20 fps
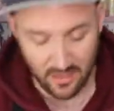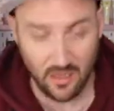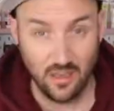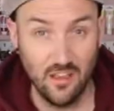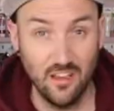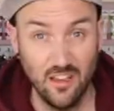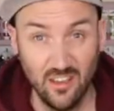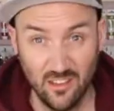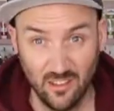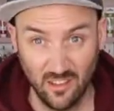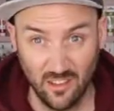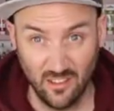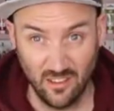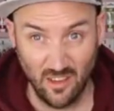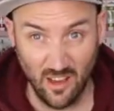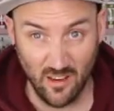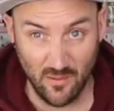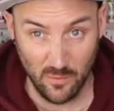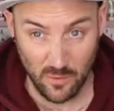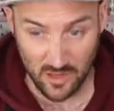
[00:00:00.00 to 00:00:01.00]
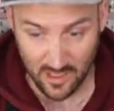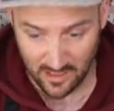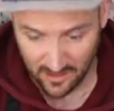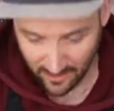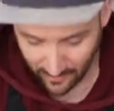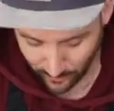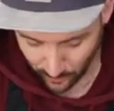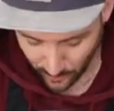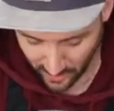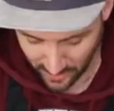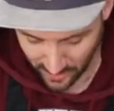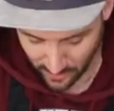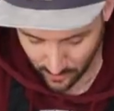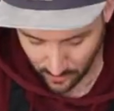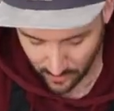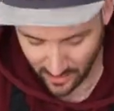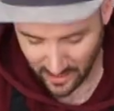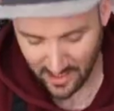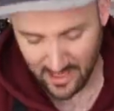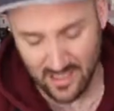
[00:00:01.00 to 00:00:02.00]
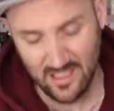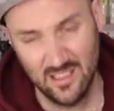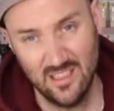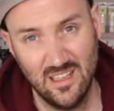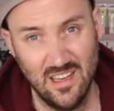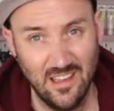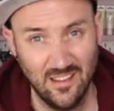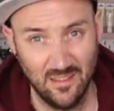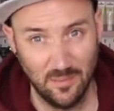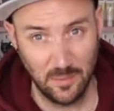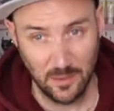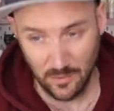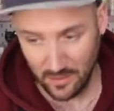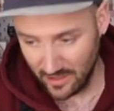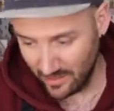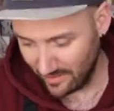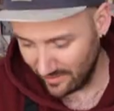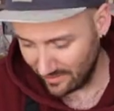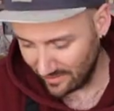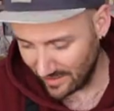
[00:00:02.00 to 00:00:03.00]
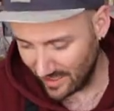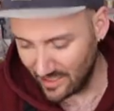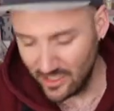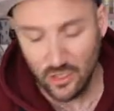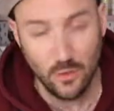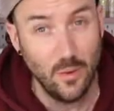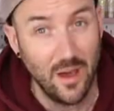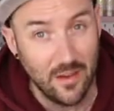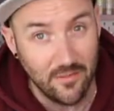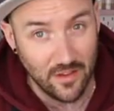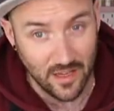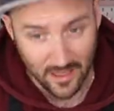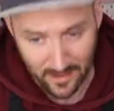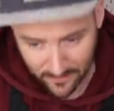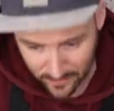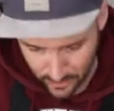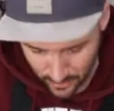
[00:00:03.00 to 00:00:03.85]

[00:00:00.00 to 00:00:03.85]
to serve with it as well. And let's be honest, can you ever have